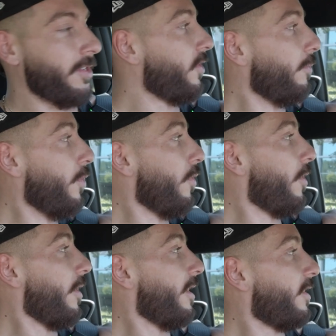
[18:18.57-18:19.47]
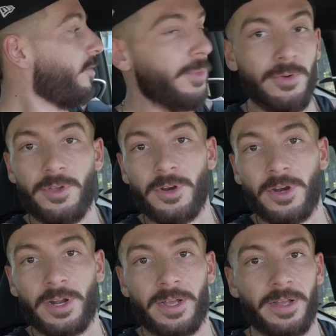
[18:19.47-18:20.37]
smoother and
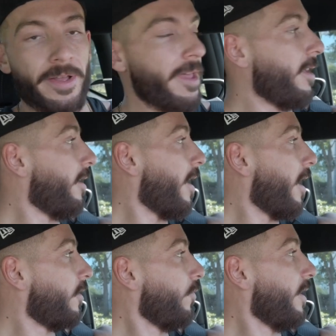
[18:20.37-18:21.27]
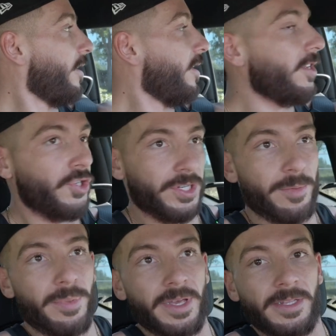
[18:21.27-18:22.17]
smoother as we condition
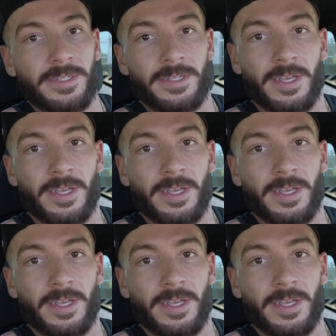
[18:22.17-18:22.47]
a bit.